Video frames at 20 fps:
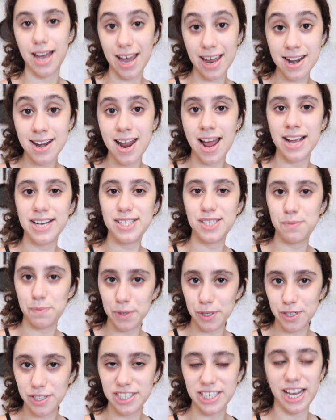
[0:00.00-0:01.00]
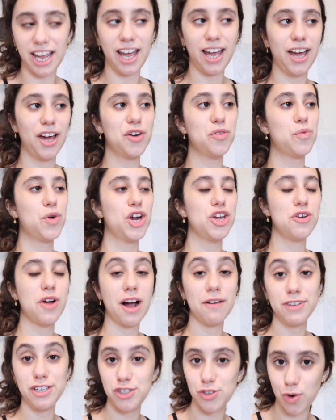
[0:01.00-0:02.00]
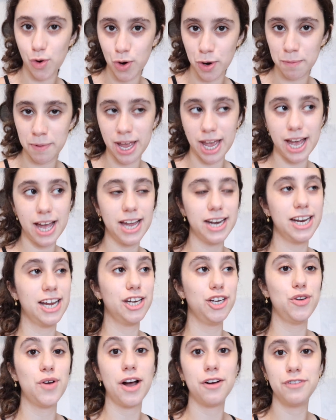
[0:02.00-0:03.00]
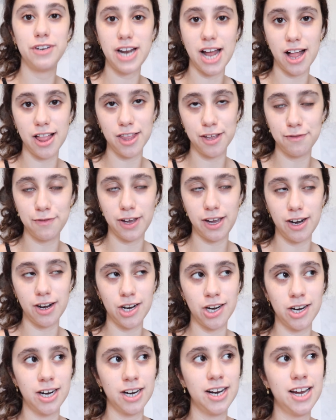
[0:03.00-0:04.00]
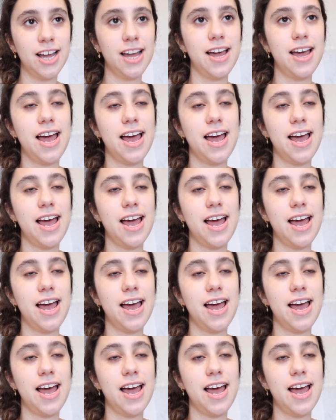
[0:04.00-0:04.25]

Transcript: a nice building where you have a doorman and you have an elevator